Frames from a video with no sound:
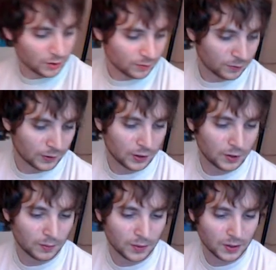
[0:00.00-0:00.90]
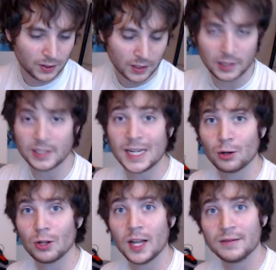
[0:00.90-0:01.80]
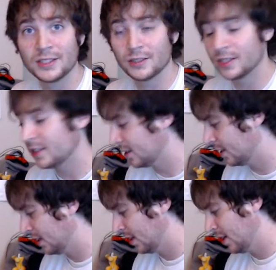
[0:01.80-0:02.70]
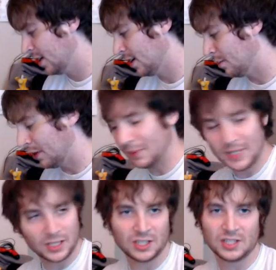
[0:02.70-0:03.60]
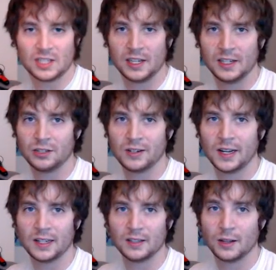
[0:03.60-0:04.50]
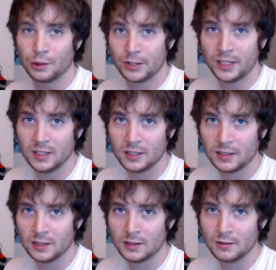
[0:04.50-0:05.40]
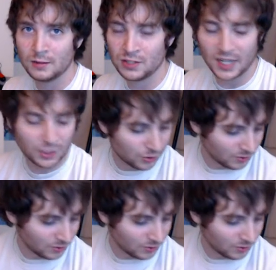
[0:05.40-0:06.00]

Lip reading: from the Dead or Alive series. But because this is a Ninja Gaiden 3 statue,